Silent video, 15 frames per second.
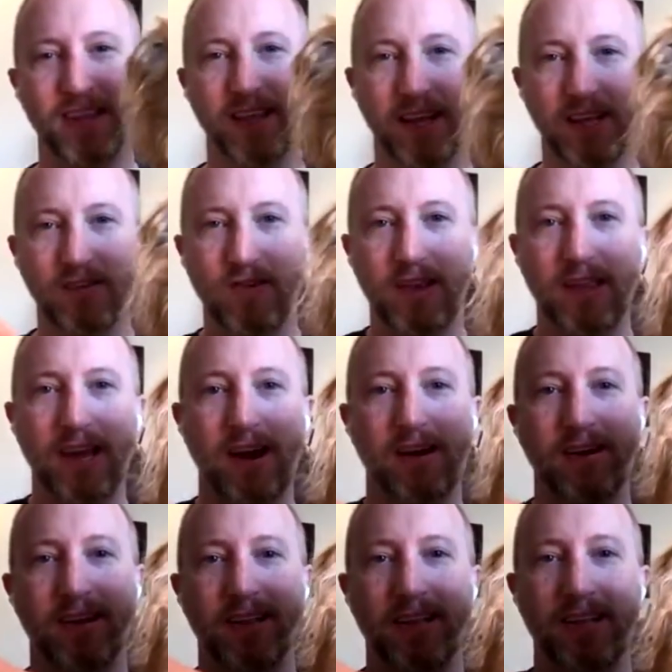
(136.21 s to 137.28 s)
It's right there.
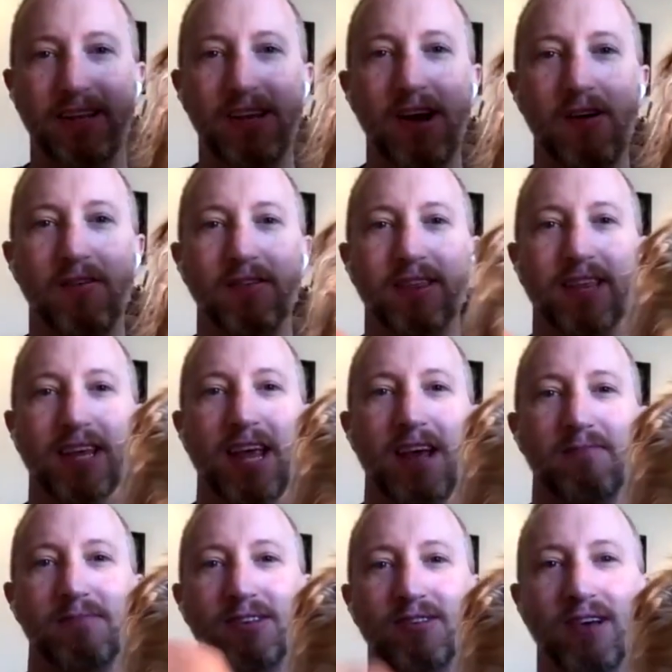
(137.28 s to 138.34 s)
No, the
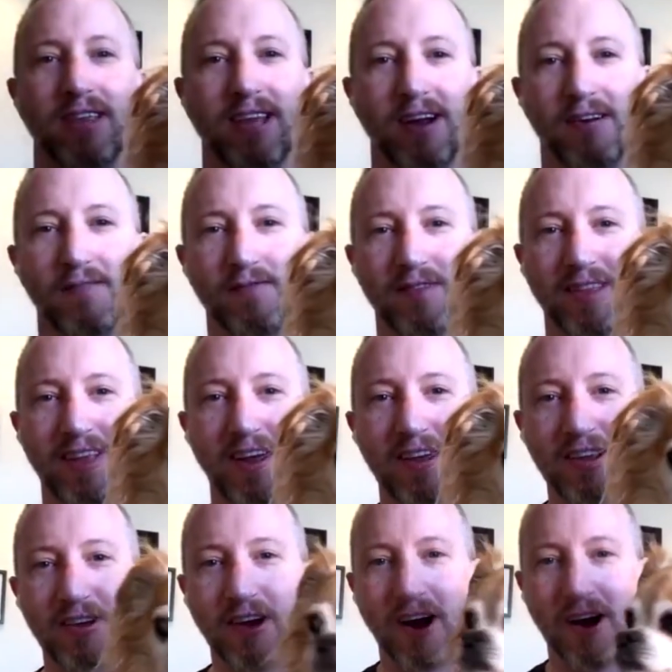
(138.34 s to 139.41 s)
camera's right there. There
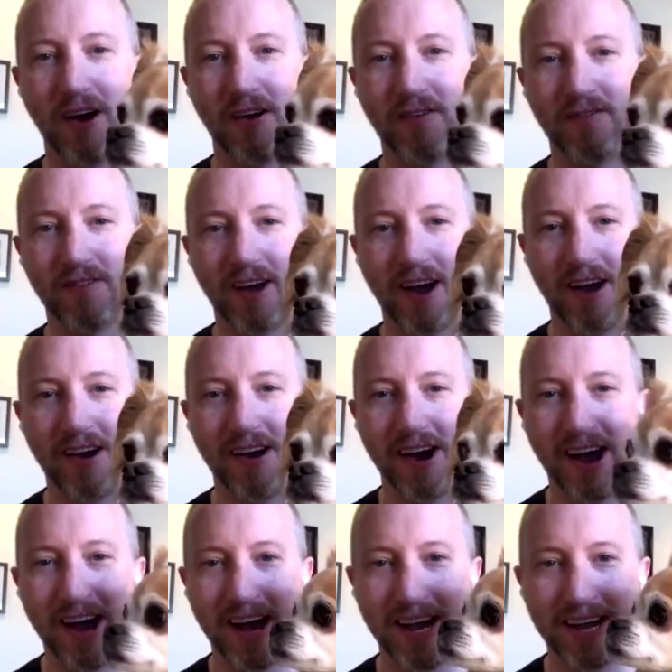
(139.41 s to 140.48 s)
you go. All
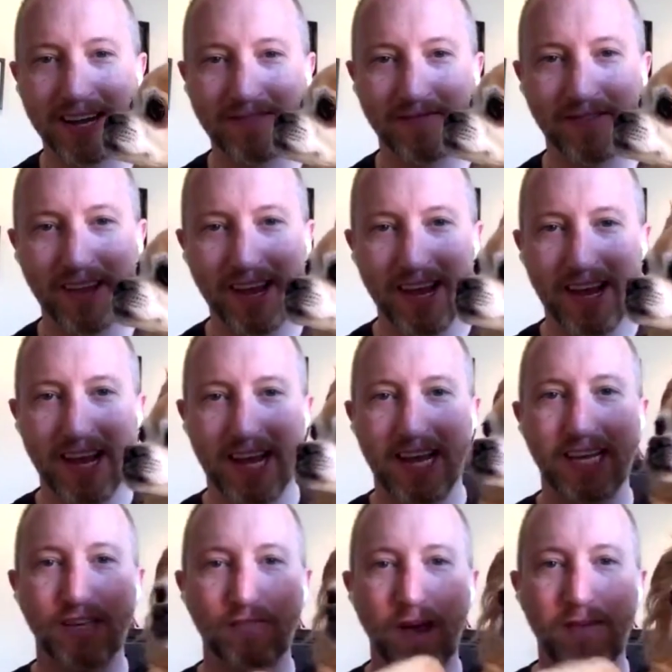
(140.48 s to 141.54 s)
right.
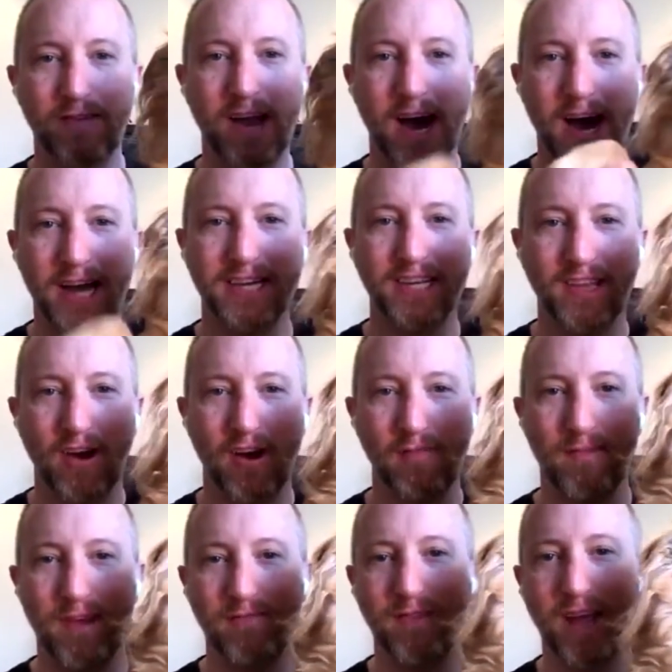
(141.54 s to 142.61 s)
He's waving hi to the
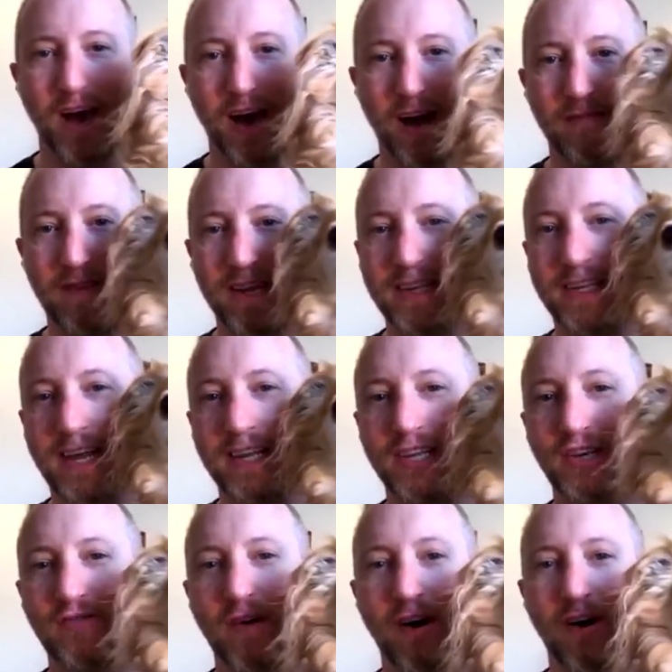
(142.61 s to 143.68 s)
army of love. He sends
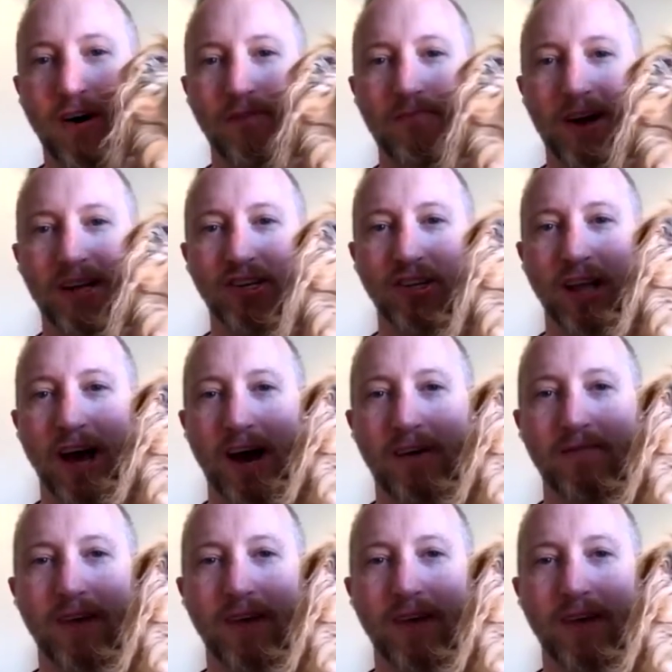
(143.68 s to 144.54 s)
you all much love.